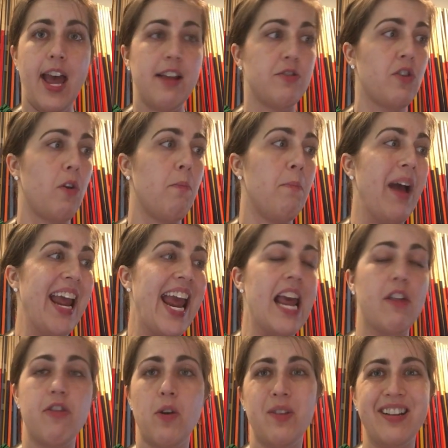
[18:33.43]
So my
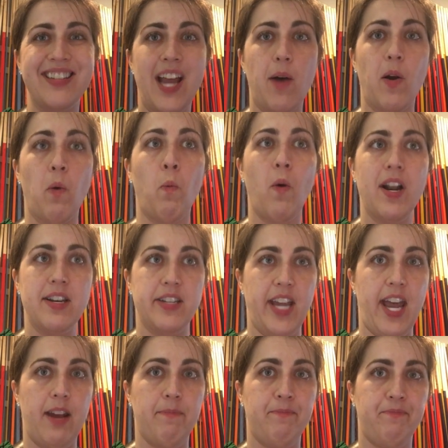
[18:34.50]
eighth note is now at
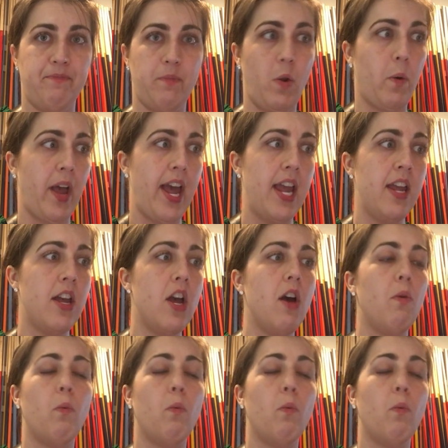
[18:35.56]
110, okay?